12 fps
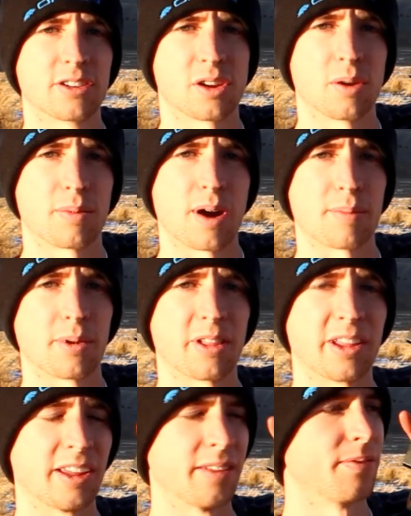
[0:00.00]
scope
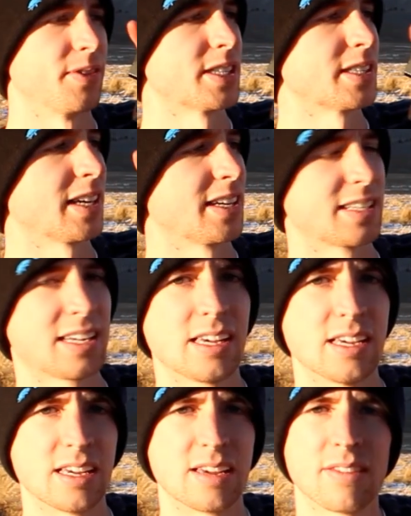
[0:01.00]
properly. This thing is
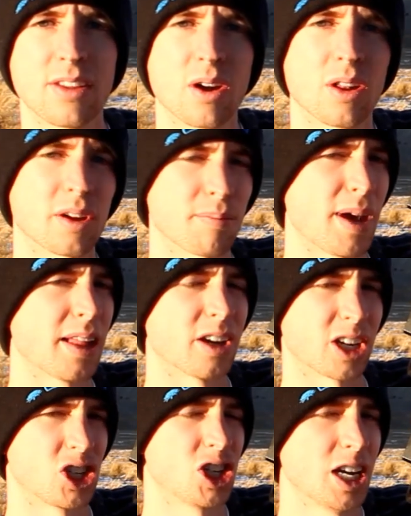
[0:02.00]
key. Even though it may
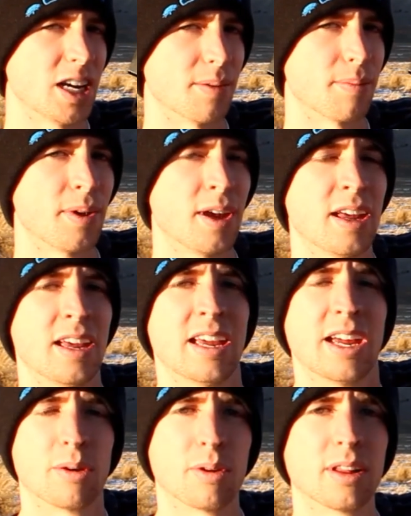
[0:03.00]
look cheap,
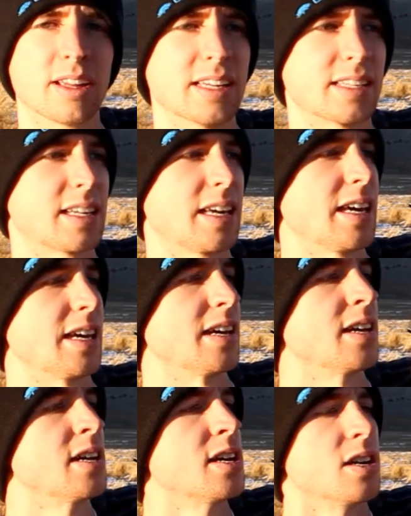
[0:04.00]
it really is key.